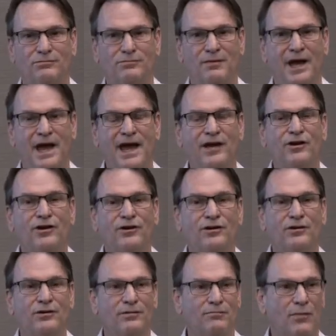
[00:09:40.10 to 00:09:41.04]

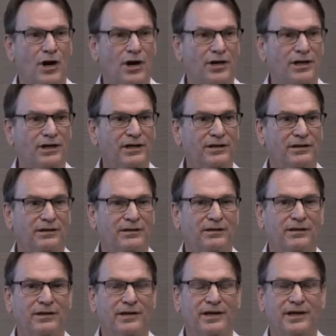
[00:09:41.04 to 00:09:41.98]
anchor market,
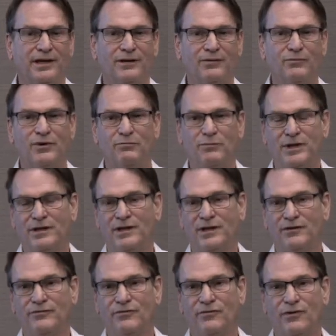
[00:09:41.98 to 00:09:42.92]
and we've been
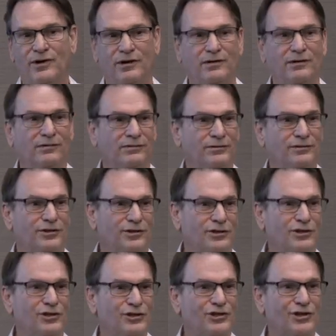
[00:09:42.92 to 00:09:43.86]
there since
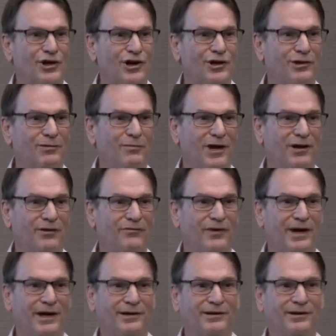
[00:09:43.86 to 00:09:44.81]
it started. Matter of
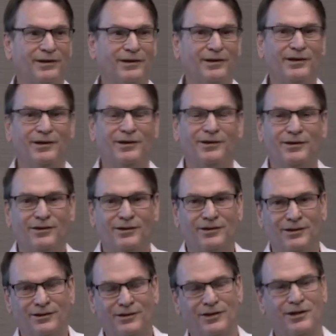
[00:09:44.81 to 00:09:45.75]
fact,
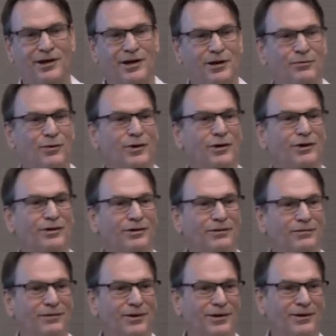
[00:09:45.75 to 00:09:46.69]
I think Edward
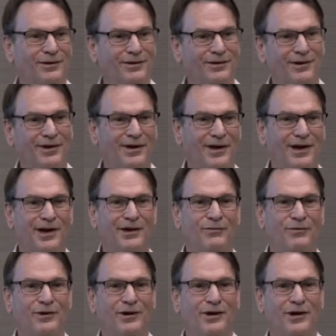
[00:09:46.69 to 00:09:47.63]
and I
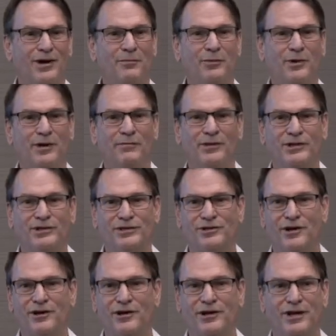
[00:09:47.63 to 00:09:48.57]
were a couple of them that
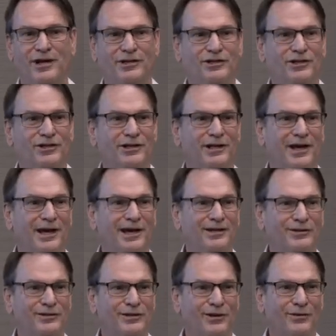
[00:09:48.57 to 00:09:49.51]
started AGTA,
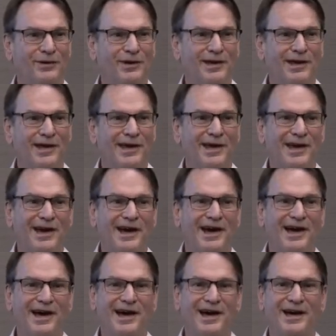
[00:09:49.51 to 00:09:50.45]
so
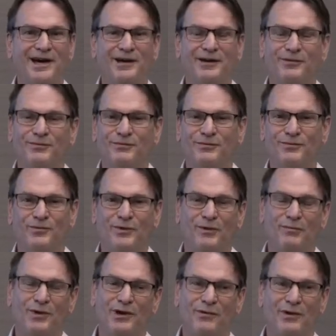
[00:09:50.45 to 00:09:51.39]

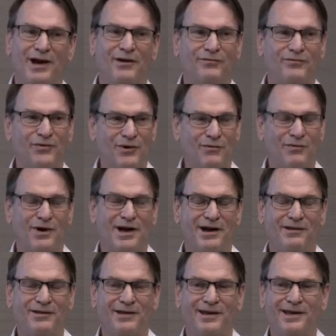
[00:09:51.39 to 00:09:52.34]
we've been around for a while.